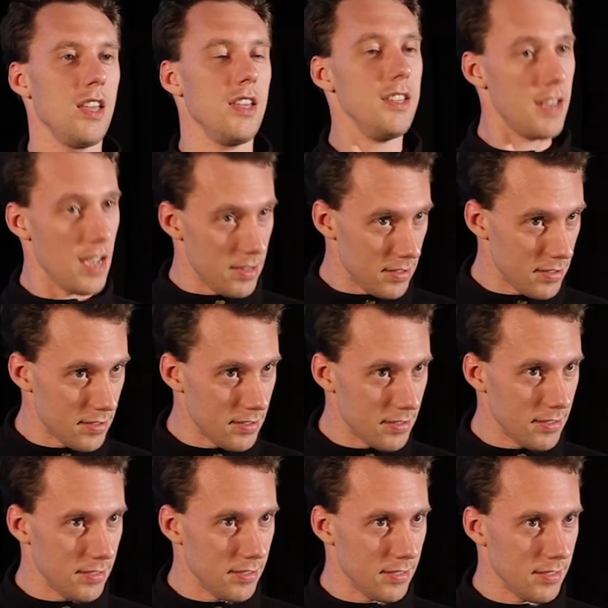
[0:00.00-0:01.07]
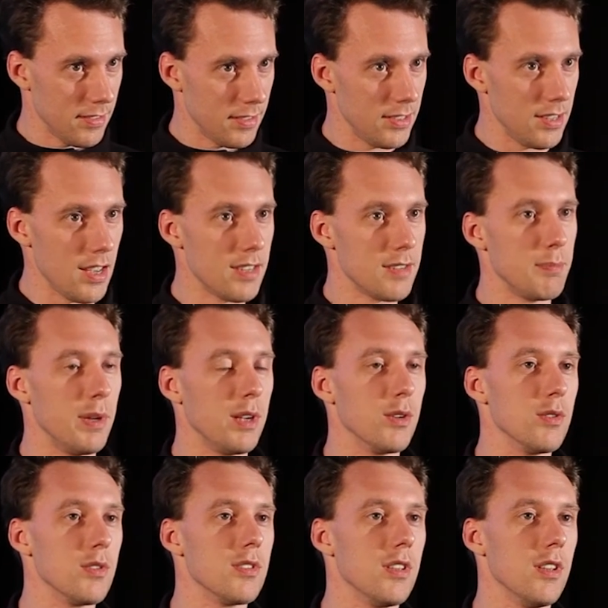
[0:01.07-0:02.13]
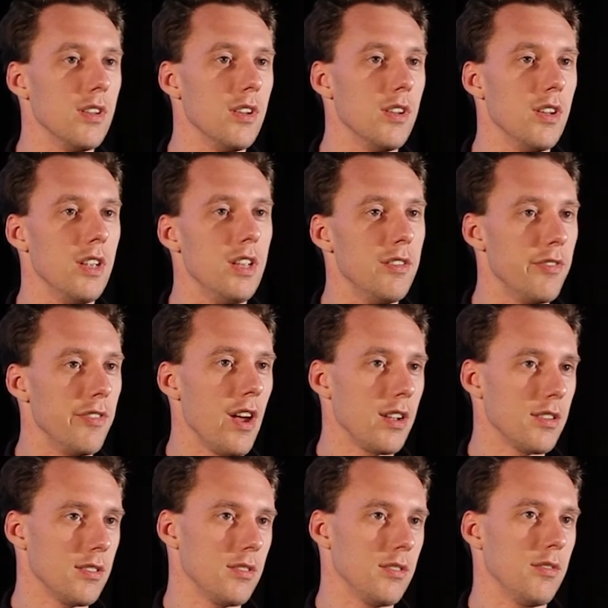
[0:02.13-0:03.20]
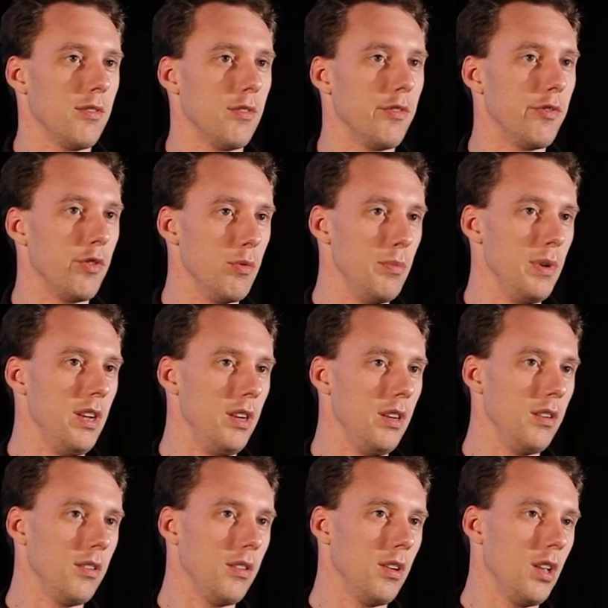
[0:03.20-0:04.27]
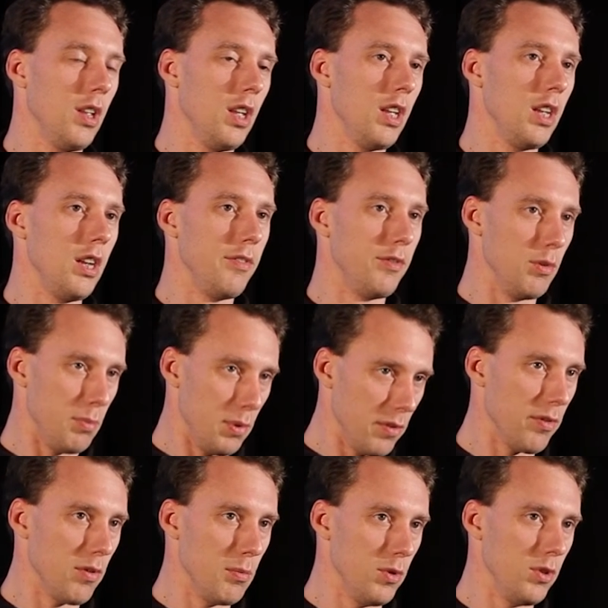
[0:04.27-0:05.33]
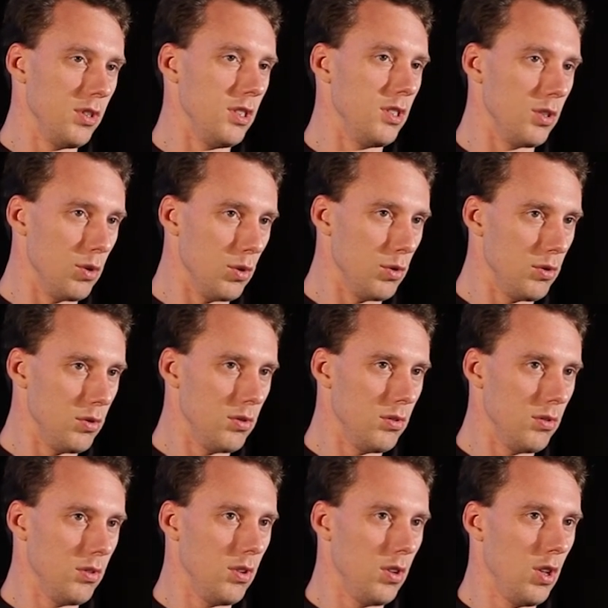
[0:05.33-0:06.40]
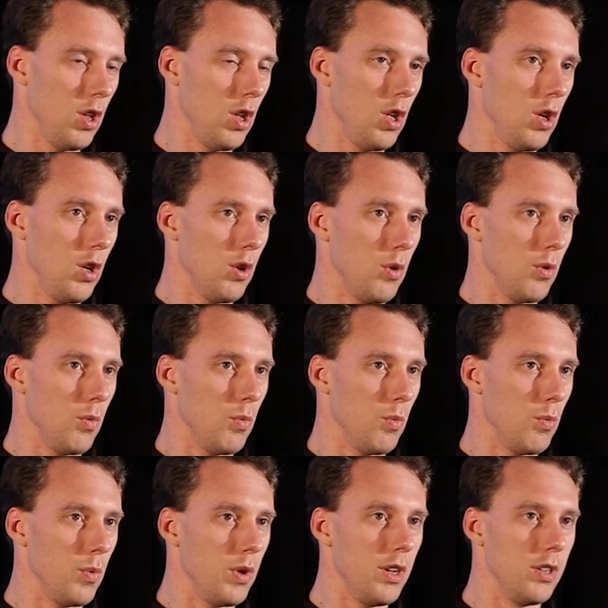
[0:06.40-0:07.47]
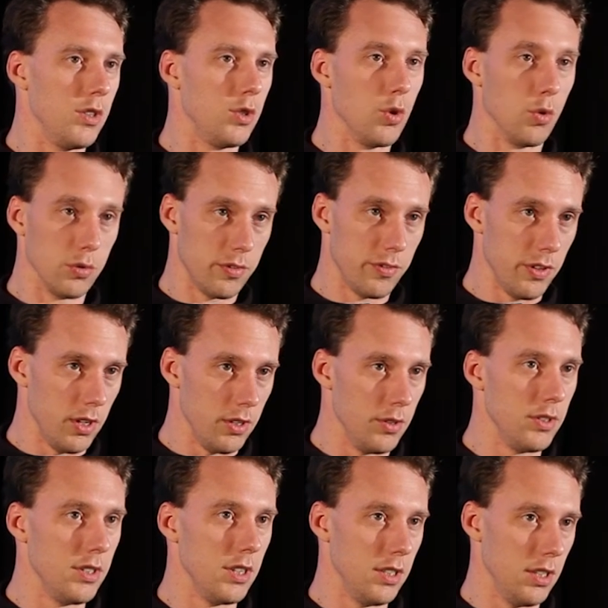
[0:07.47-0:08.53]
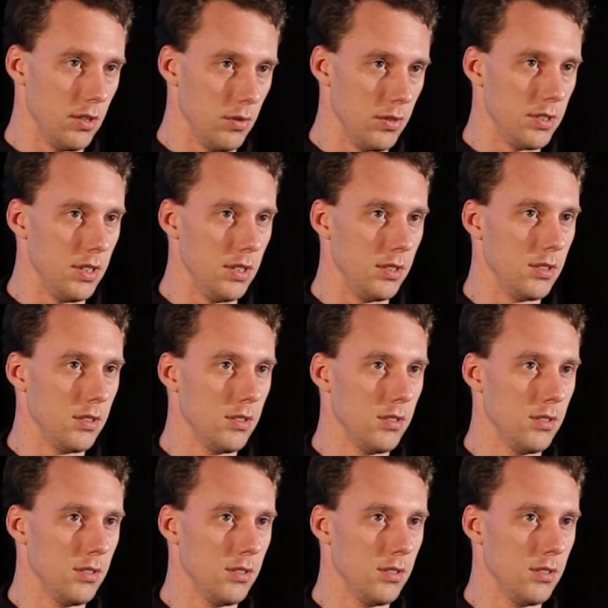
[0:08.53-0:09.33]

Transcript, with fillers: Yes, yes, because uh, in fact, for me, if the performance is good, we don't feel the technical things.